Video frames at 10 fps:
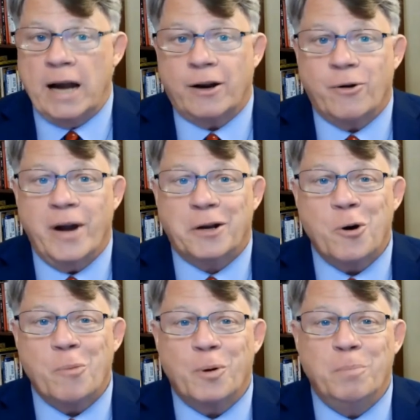of great
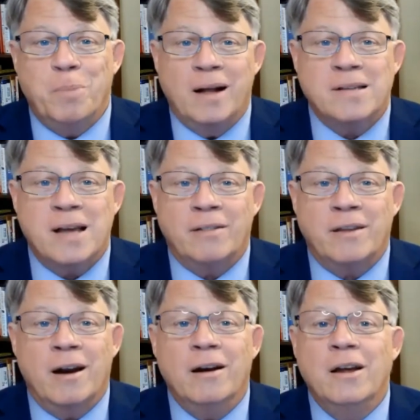corporate bonds out
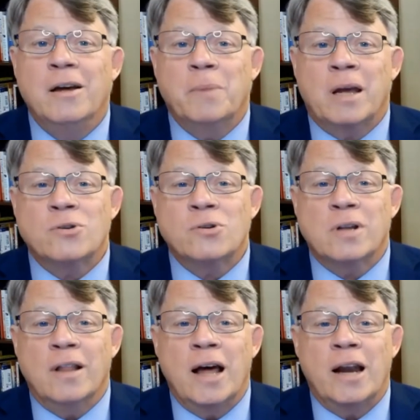there because there's a
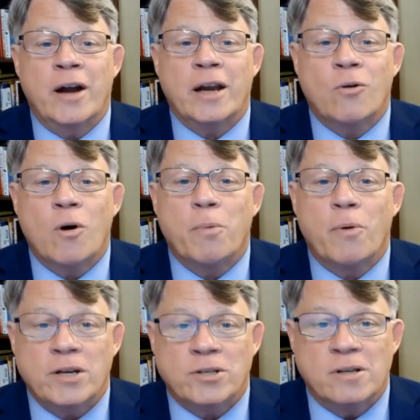lot of great
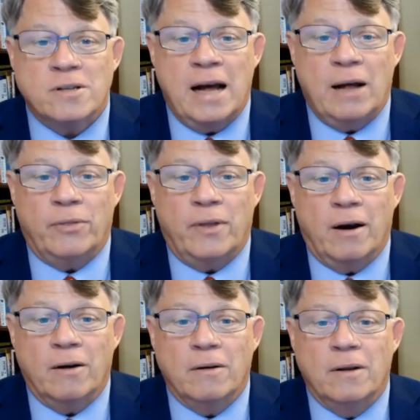corporations out there.
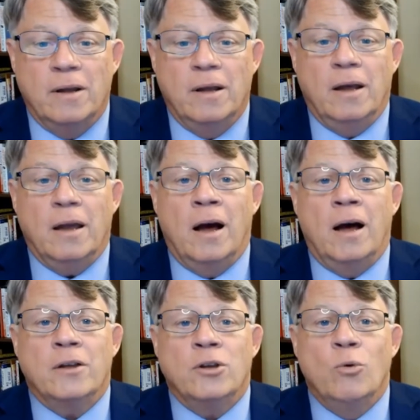
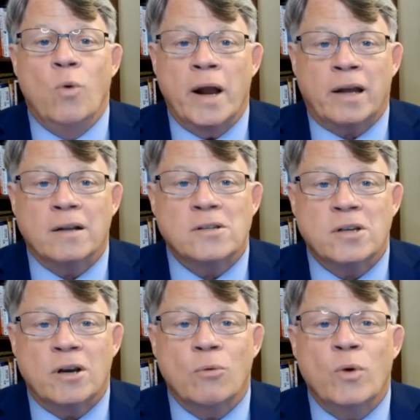You want to
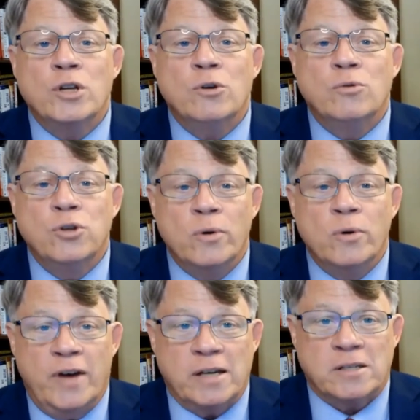consider, when you do
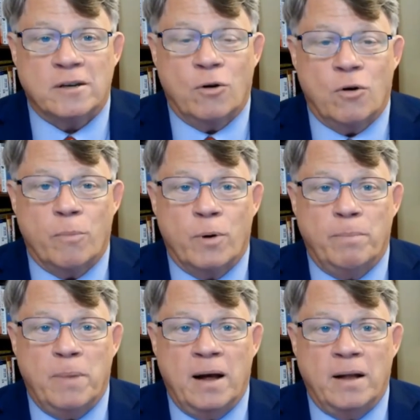invest in corporate
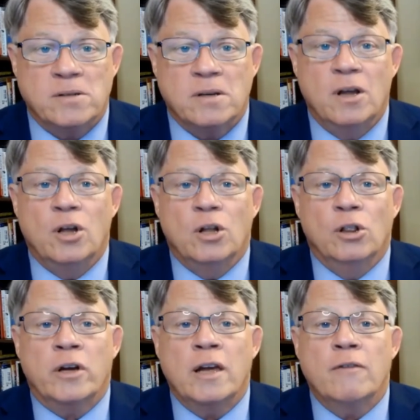bonds,
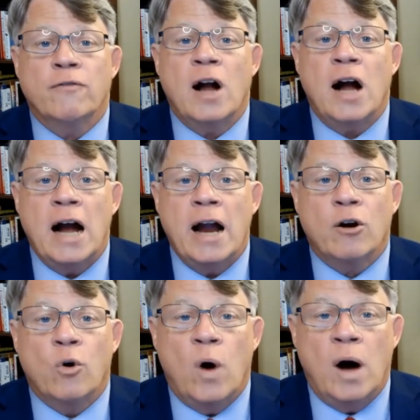looking for higher
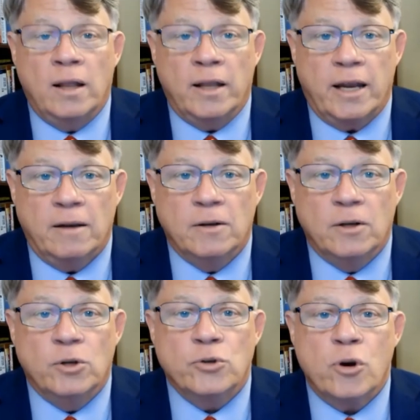quality,
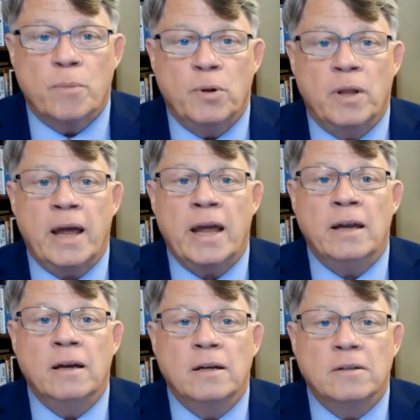
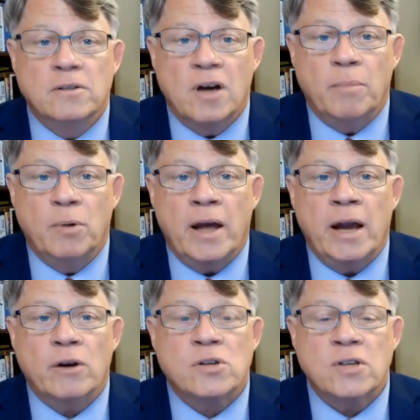AAA, double A
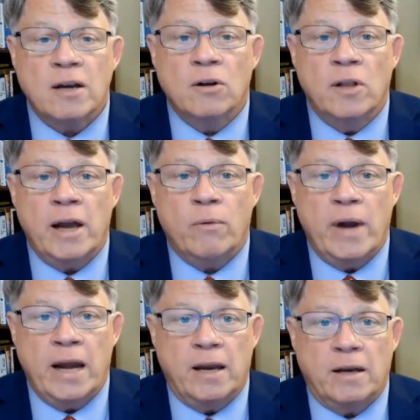or single A
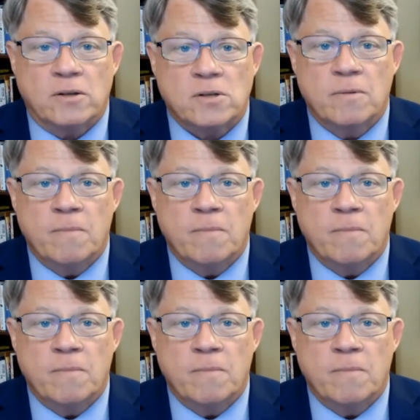ratings